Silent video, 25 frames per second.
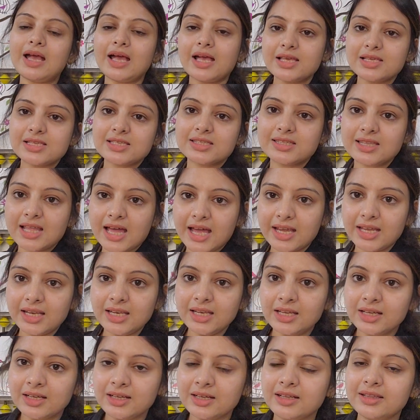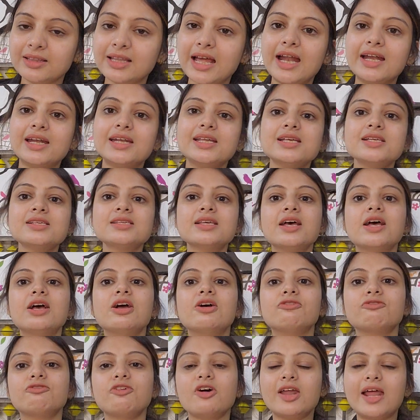as 9. That is,
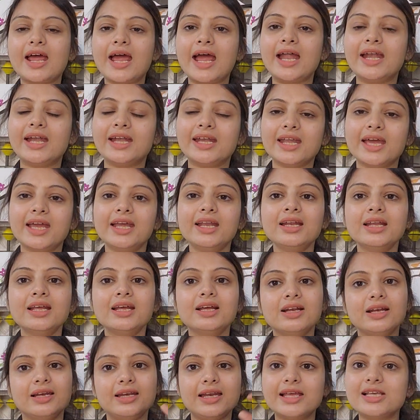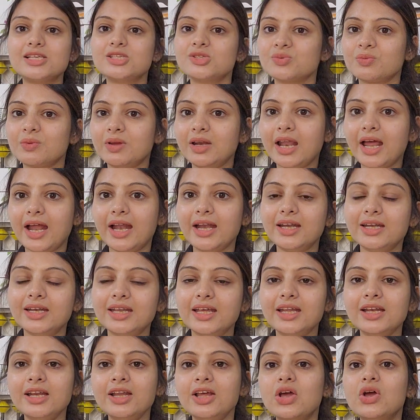for add 9, less 1 add
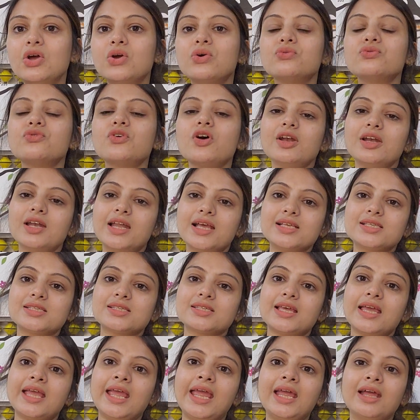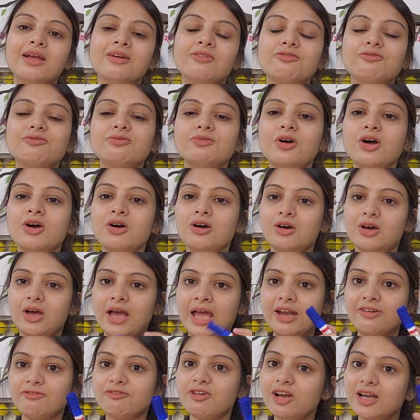10. For less and
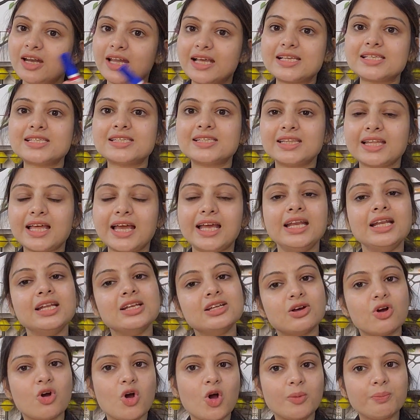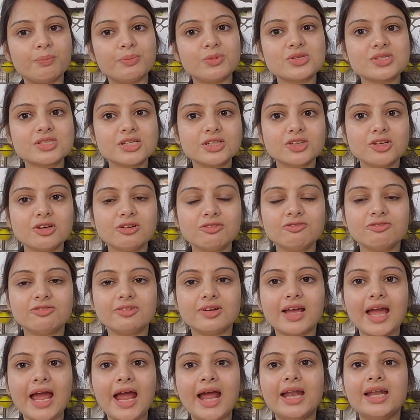for less 9, opposite of
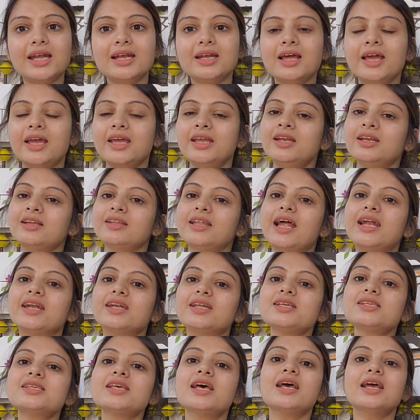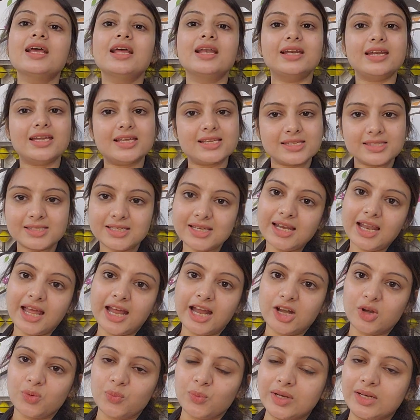add 9, that is less 10
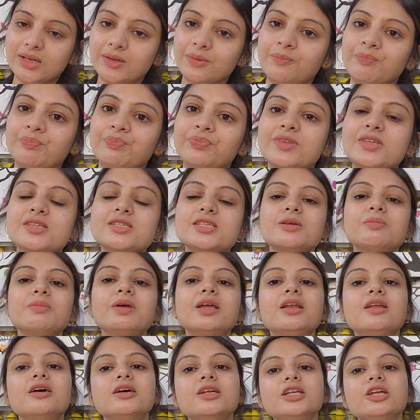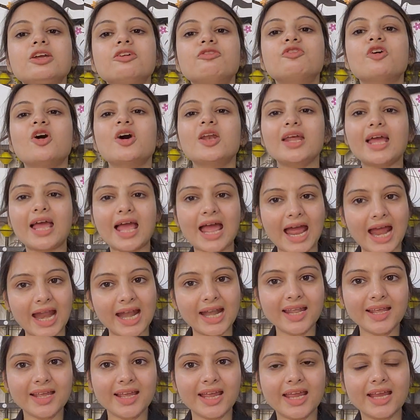add 1. Similarly, for
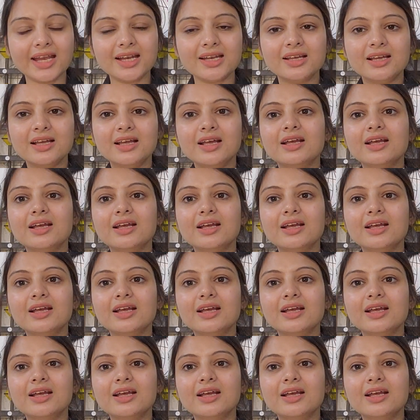add 8,